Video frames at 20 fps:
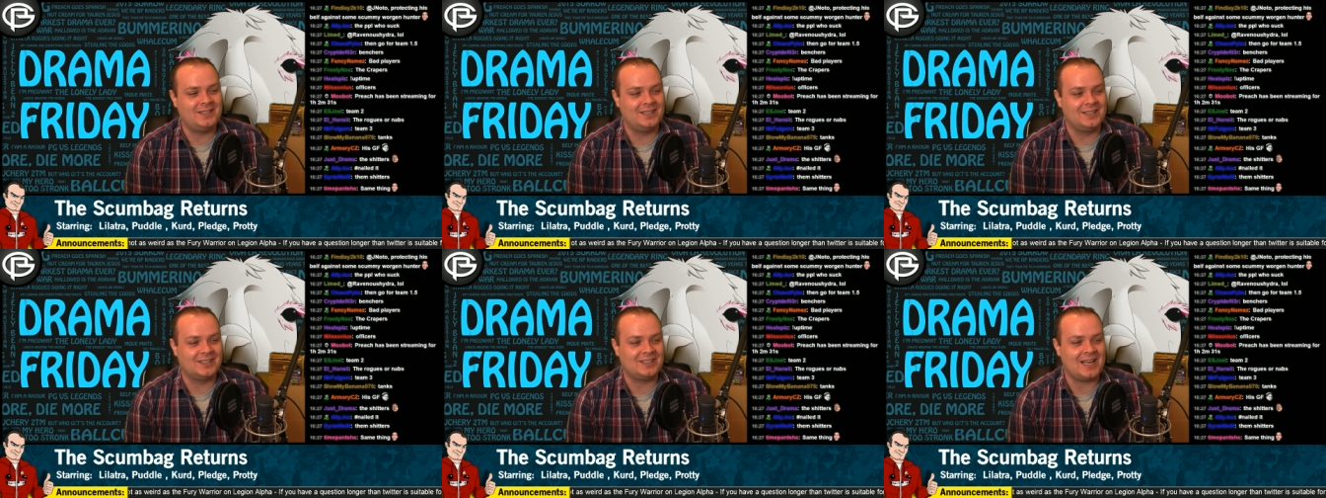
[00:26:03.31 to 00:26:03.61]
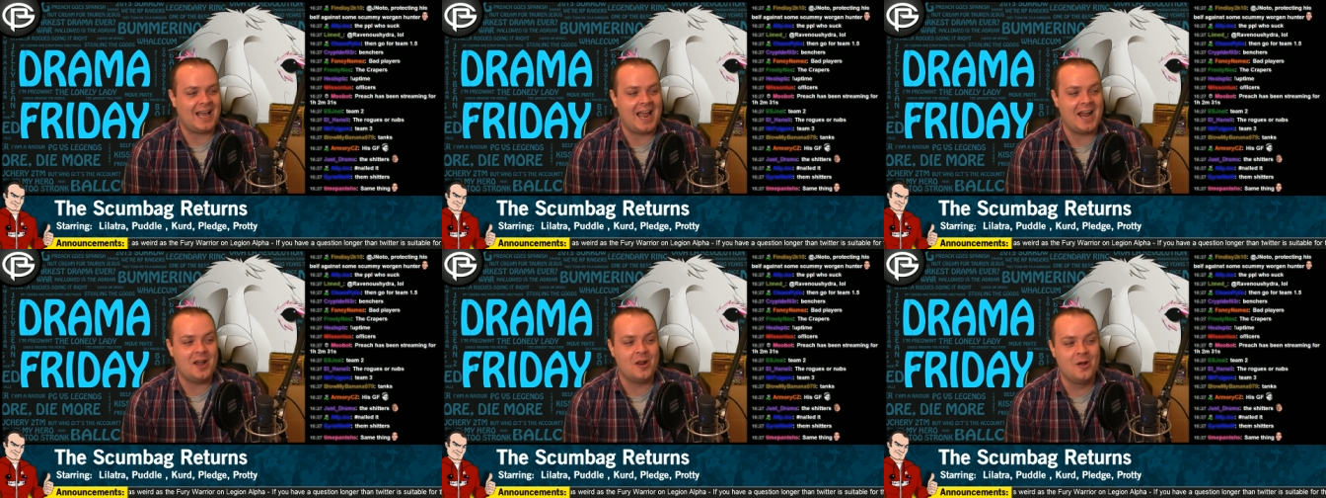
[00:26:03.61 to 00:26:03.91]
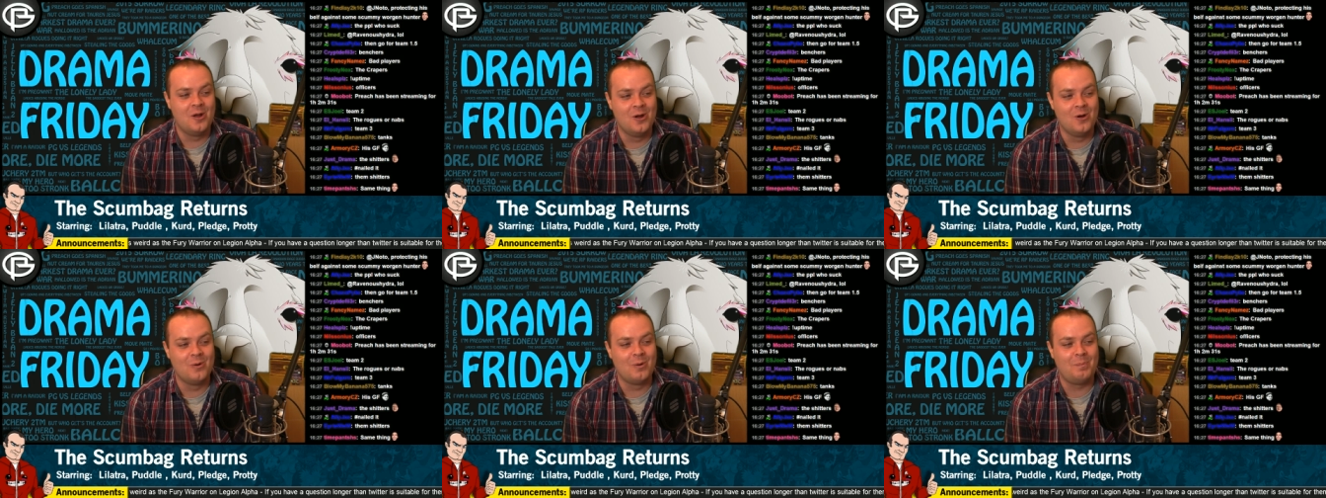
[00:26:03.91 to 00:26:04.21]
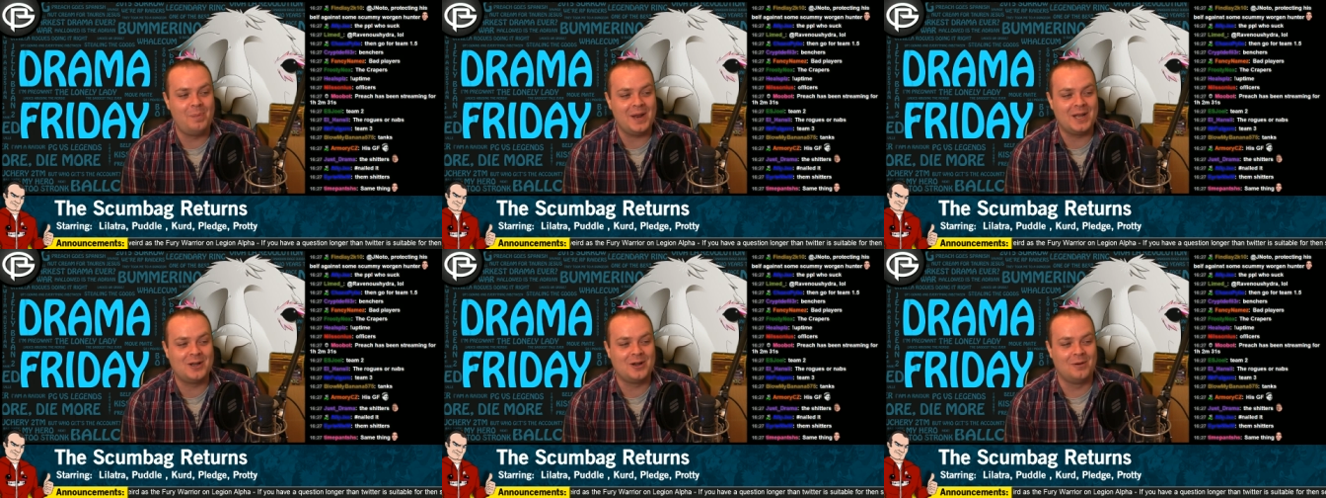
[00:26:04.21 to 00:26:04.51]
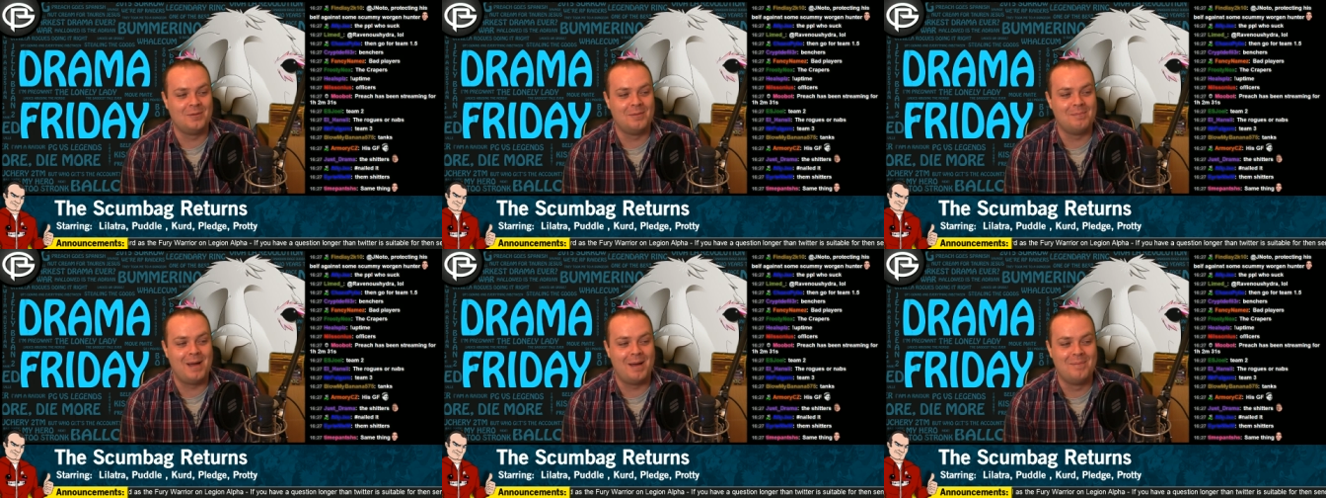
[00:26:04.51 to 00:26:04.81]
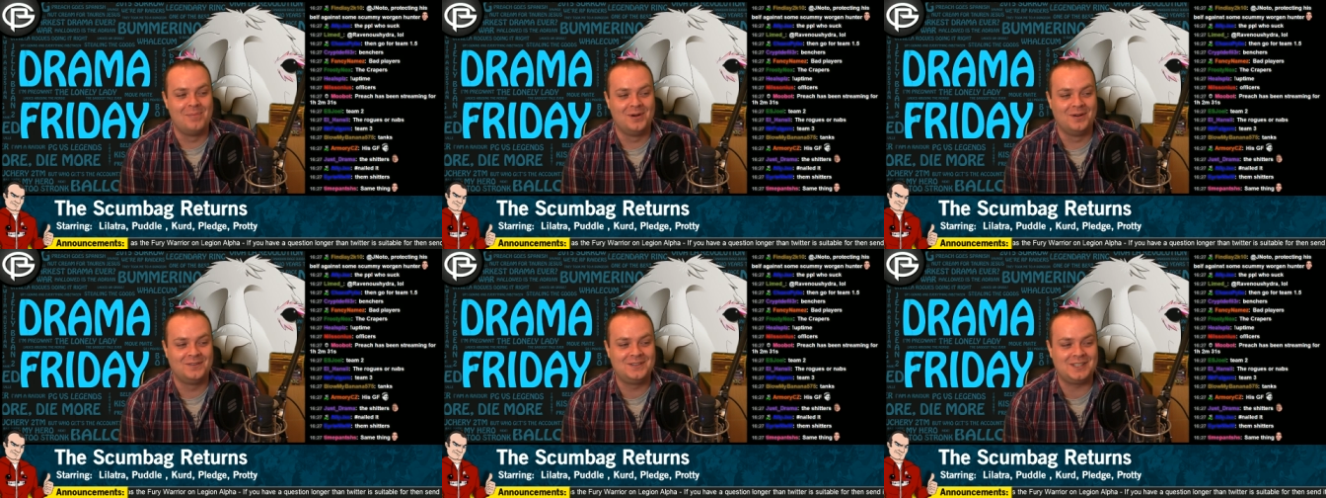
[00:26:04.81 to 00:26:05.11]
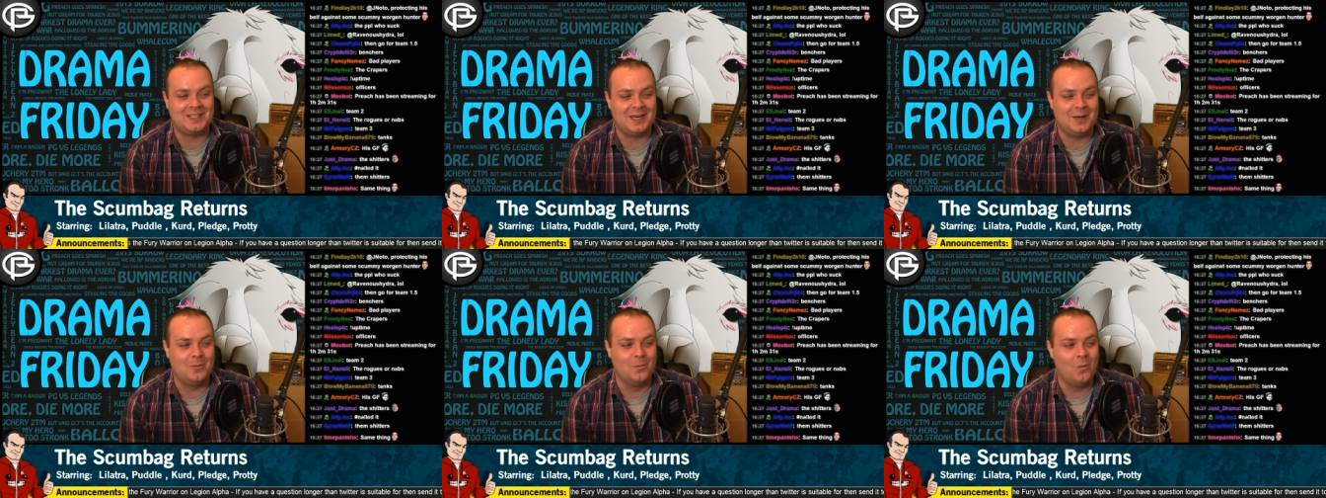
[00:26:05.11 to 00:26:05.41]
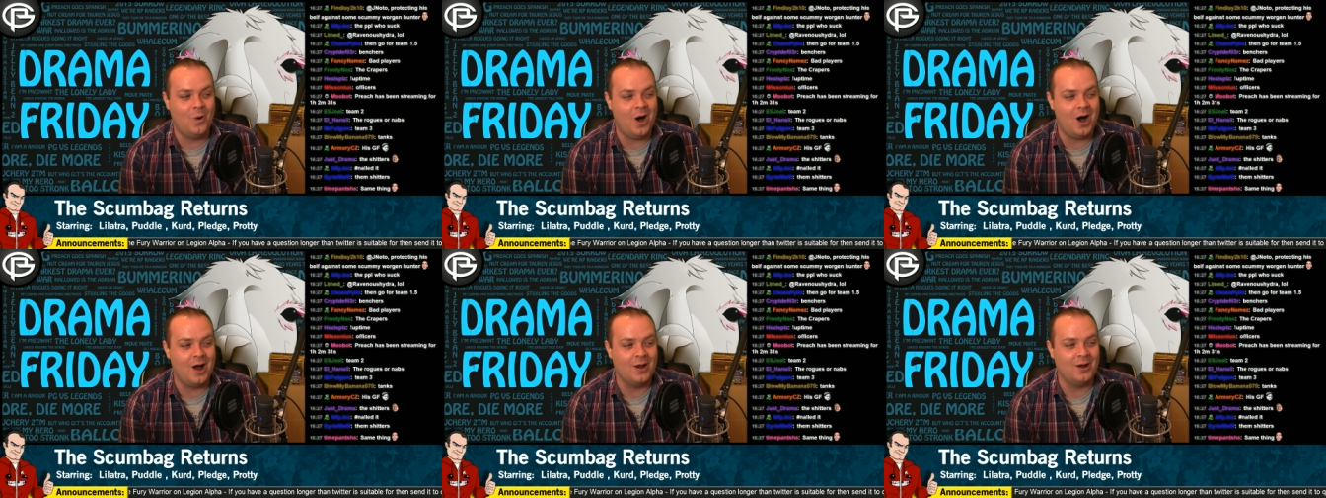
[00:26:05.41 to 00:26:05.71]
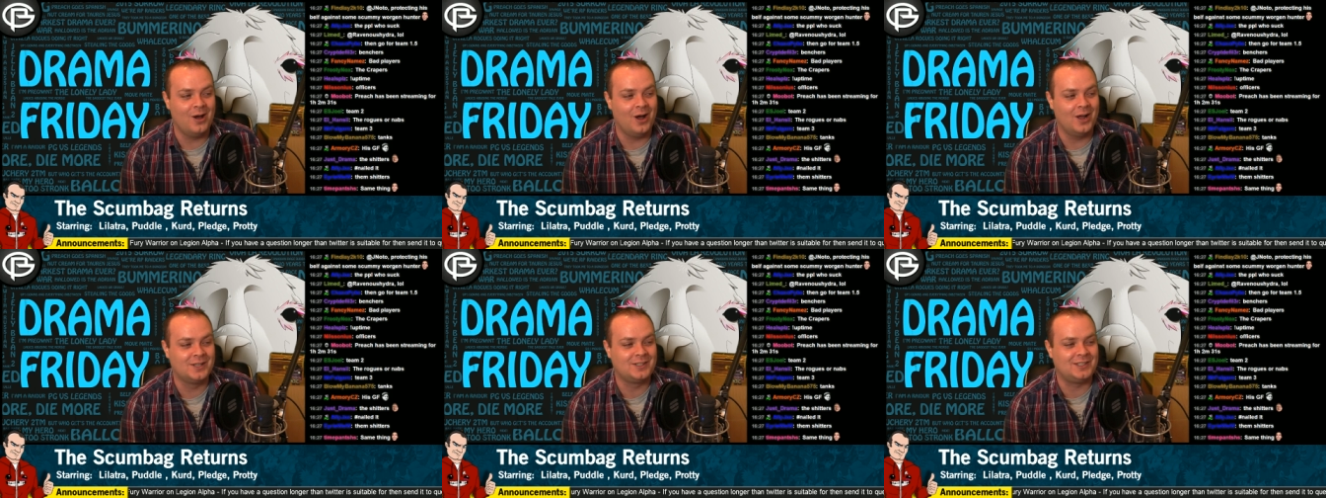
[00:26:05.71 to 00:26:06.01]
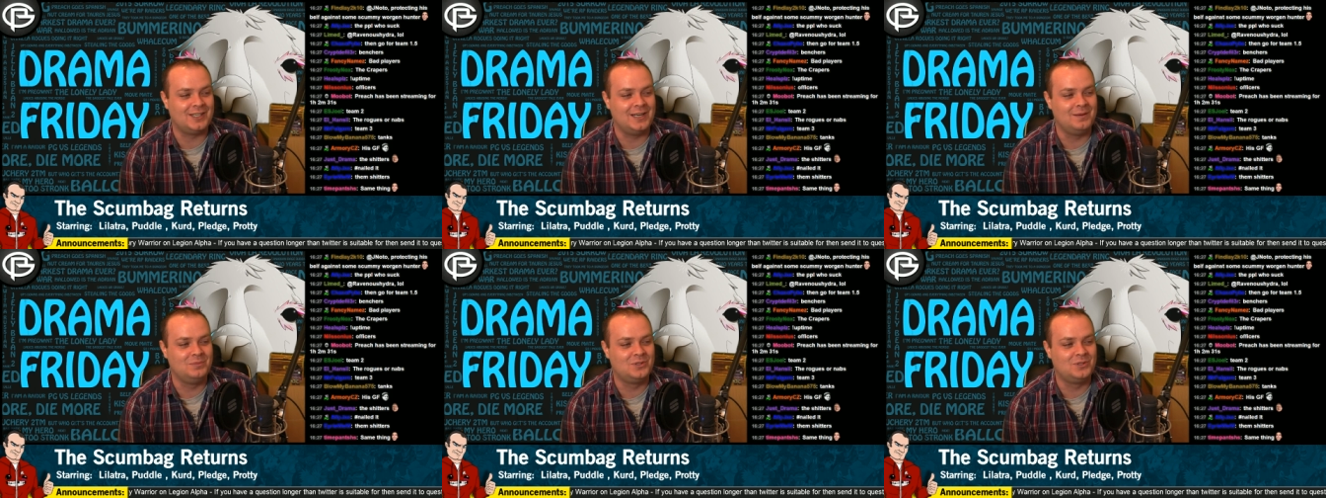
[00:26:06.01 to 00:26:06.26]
decide who would become a member of team 1 or team